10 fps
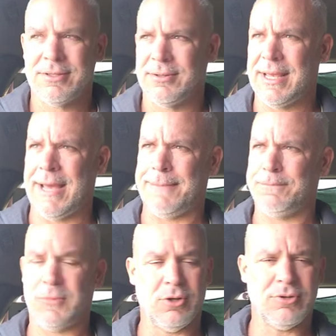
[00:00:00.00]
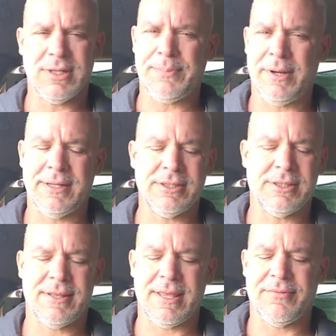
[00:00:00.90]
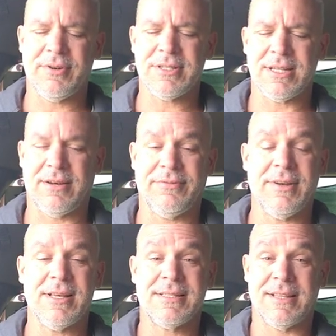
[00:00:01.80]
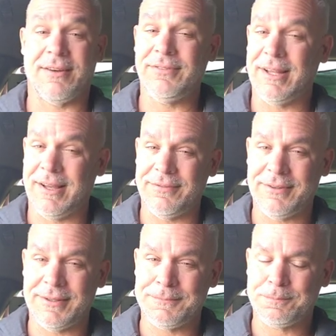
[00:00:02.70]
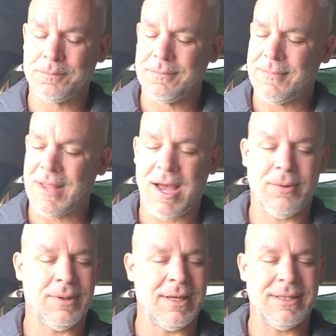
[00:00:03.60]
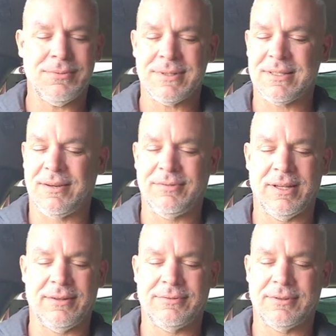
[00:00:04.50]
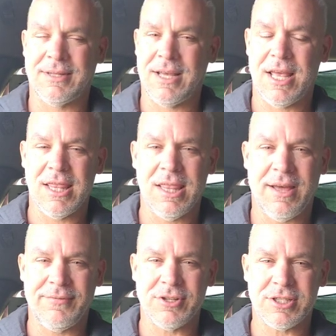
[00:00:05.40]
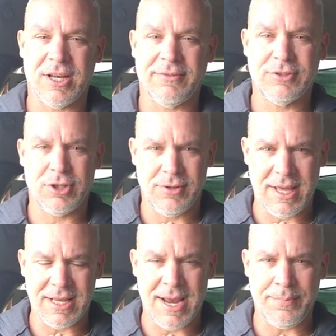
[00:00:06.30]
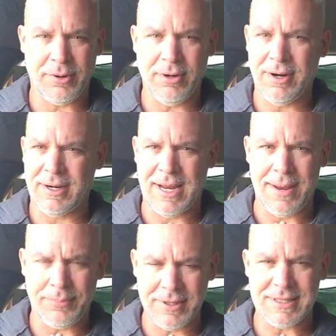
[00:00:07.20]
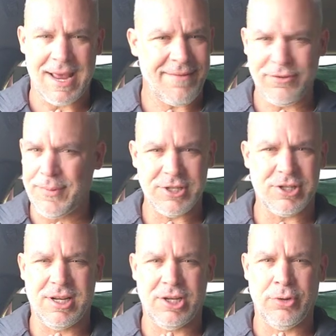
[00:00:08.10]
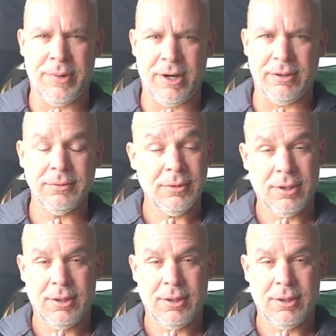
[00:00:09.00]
So yeah, don't drink the punch. Think for yourself. Self-love. I will end it with self-love. love yourself. Do that emperor and empress affirmation in your mirror.